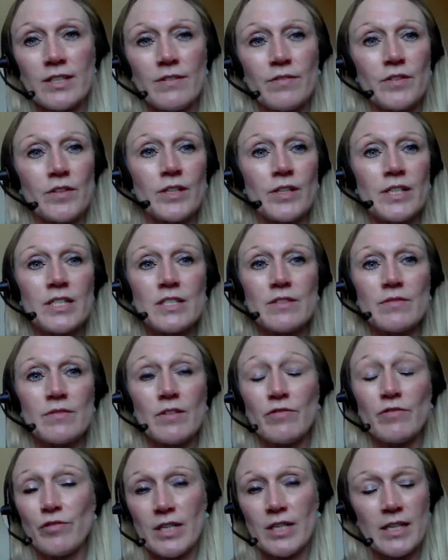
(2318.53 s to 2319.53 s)
If you're
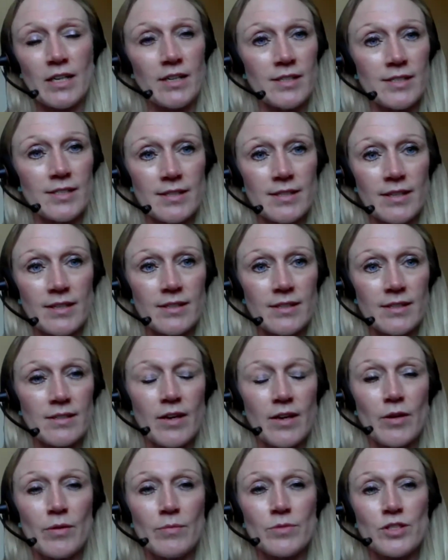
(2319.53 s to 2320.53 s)
individual freelance, like
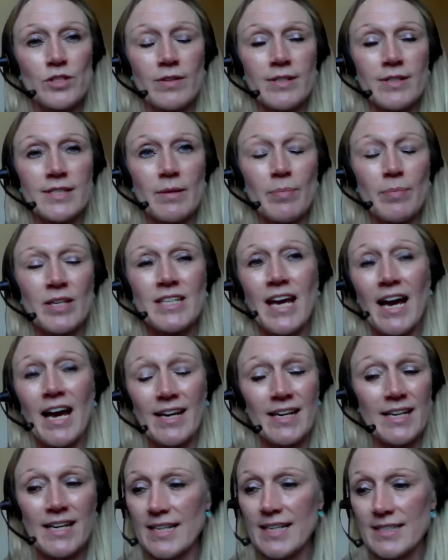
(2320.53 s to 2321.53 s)
Sherry said, but yeah,
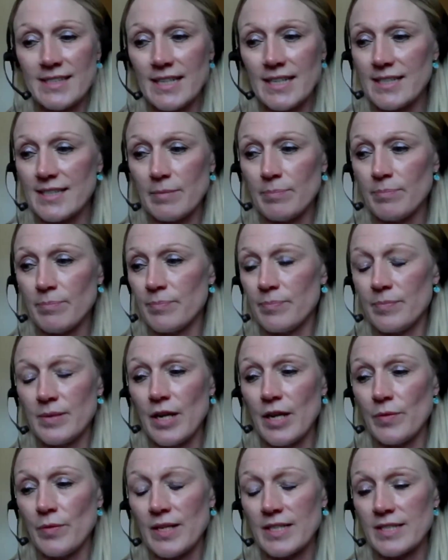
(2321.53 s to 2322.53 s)
it is. It's a, you
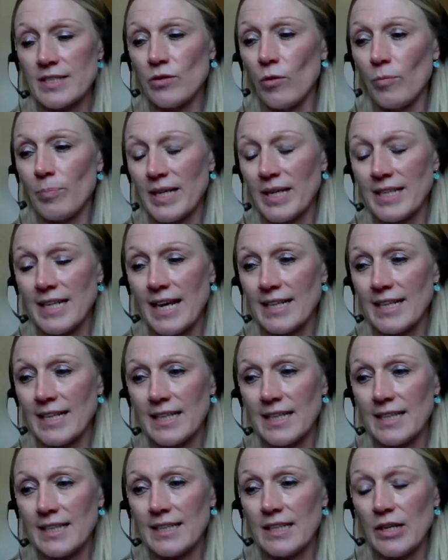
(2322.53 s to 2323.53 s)
know, there's not been
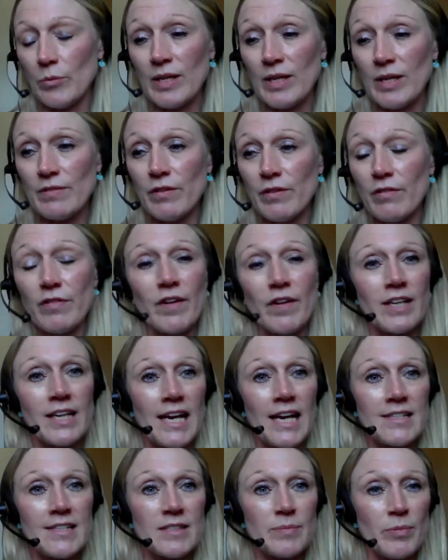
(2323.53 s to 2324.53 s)
any, we've referred
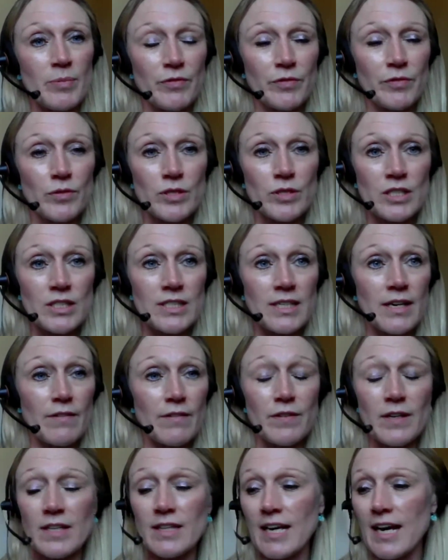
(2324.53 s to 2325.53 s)
cases before to
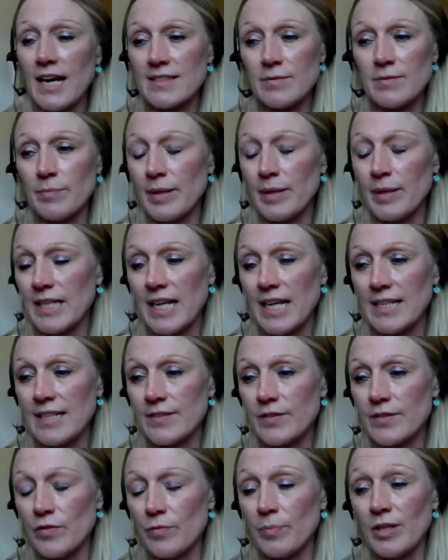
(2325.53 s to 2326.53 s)
DfE. There hasn't been any
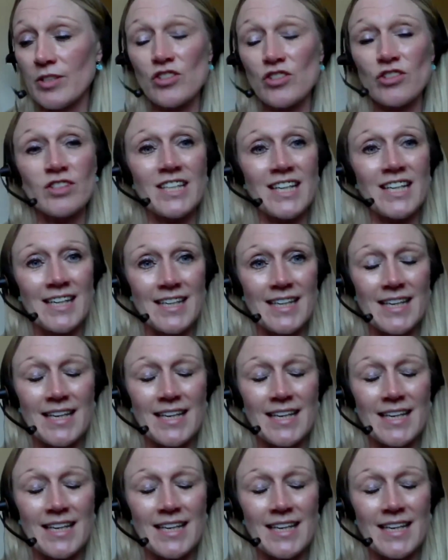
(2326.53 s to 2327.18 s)
sort of budge on that.